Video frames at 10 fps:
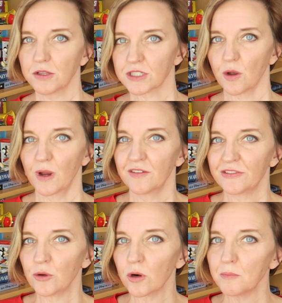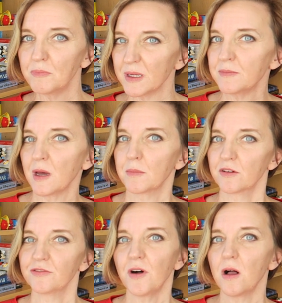Also, if your bib
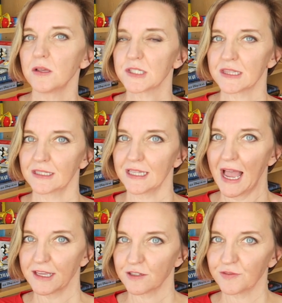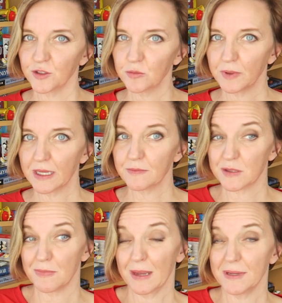number falls in the last few
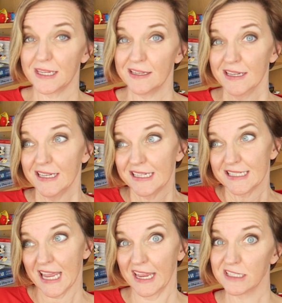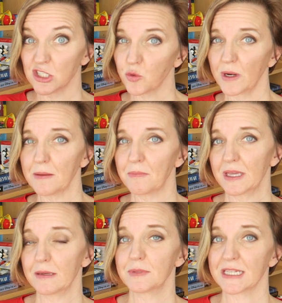bibs, maybe 10 to 20
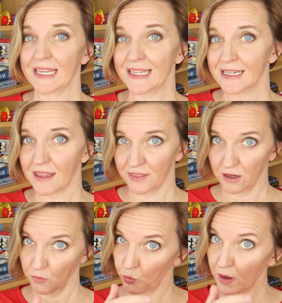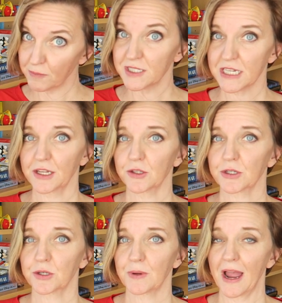bibs in one
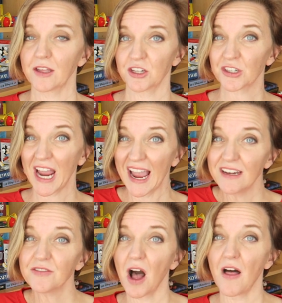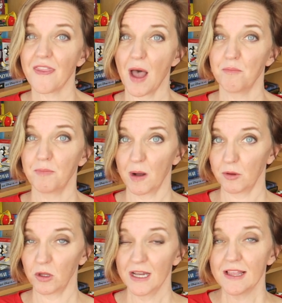particular corral, you're kind of on that
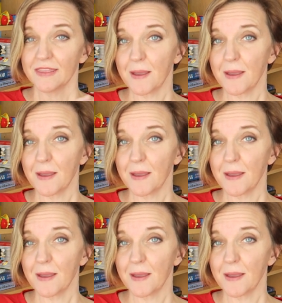bubble.